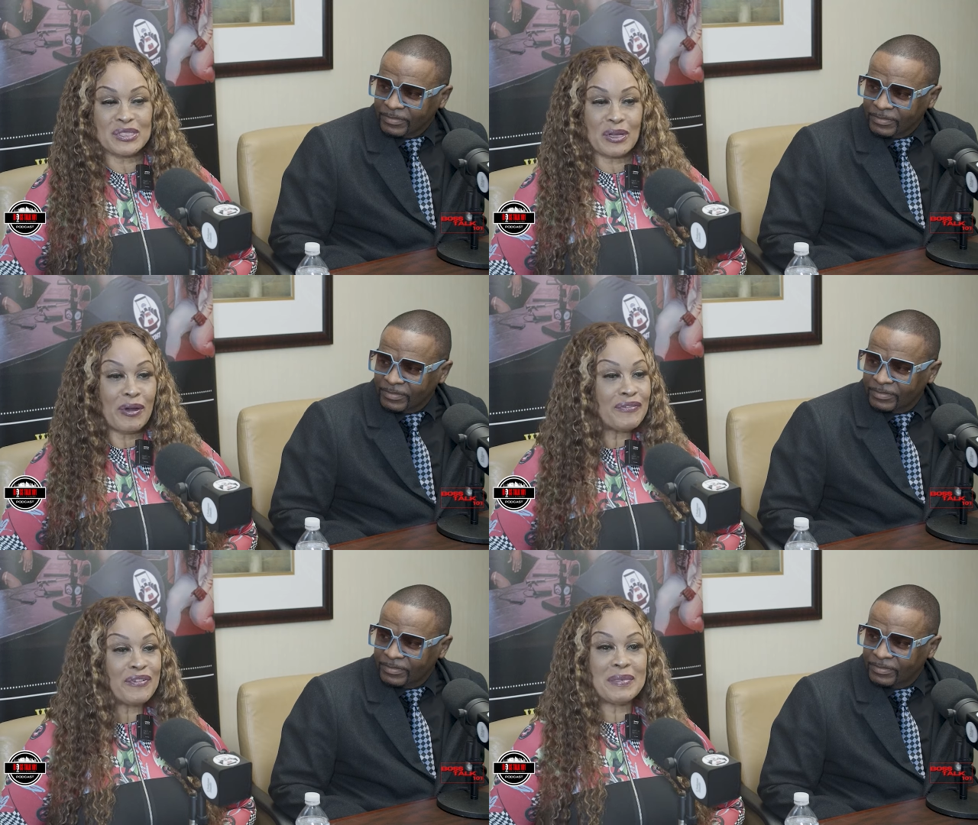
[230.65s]
Speaker 1: feel
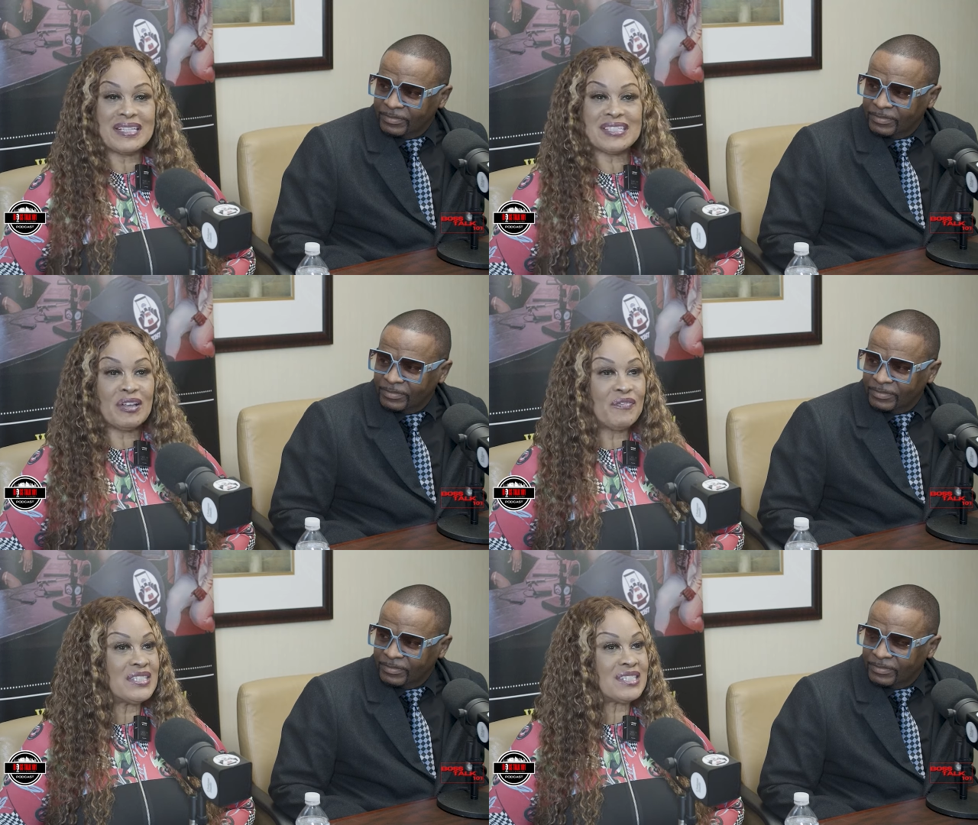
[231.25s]
sorry for
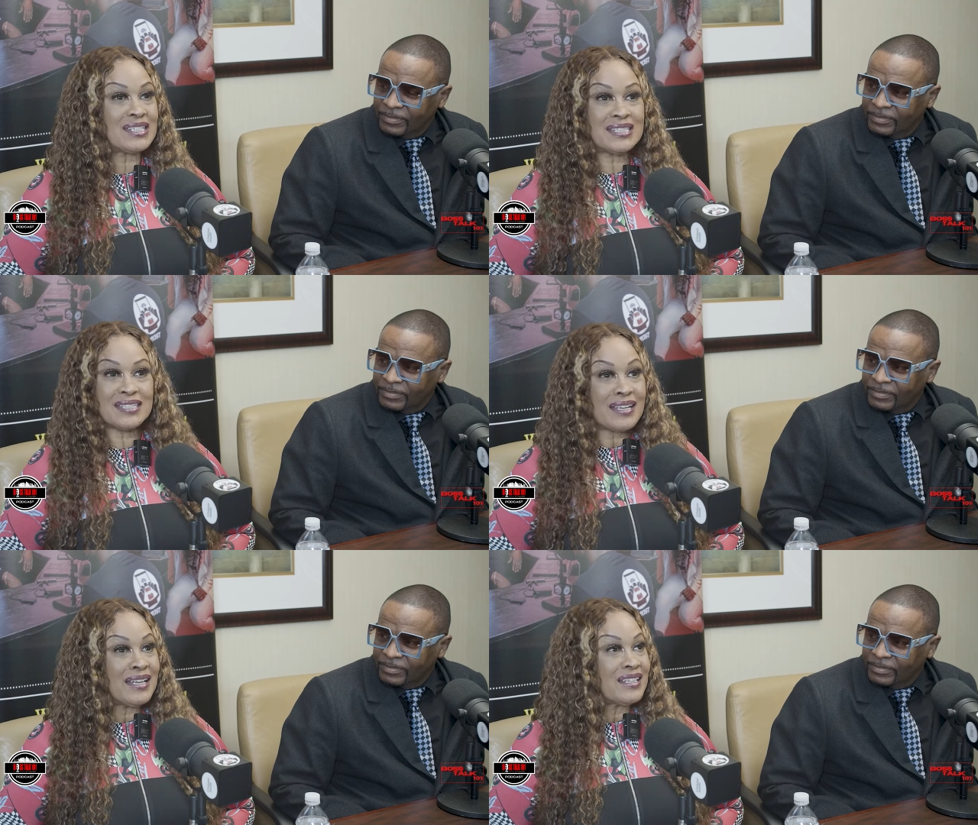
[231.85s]
myself. It's
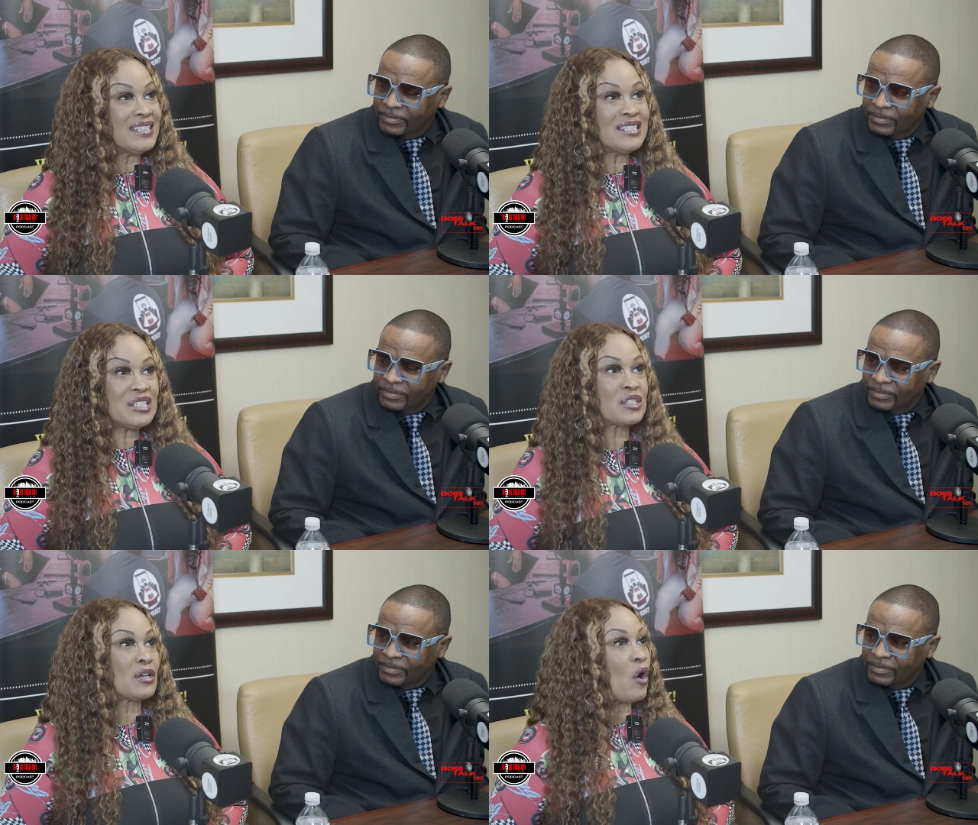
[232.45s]
just
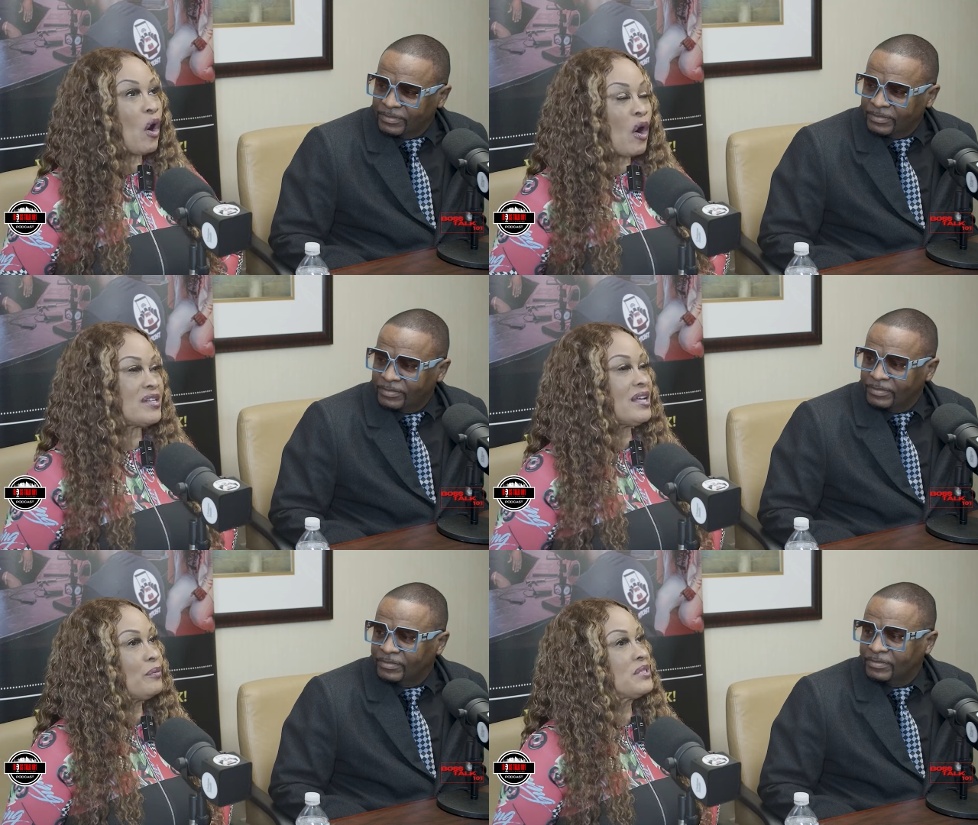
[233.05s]
this is the
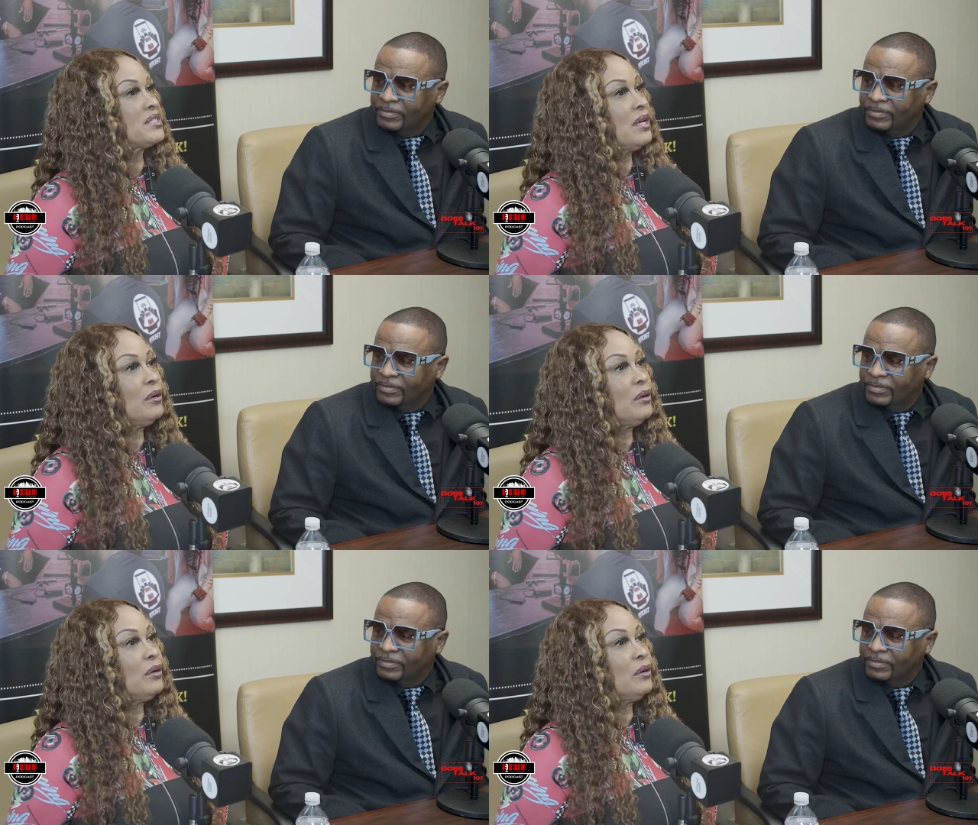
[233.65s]
cards I was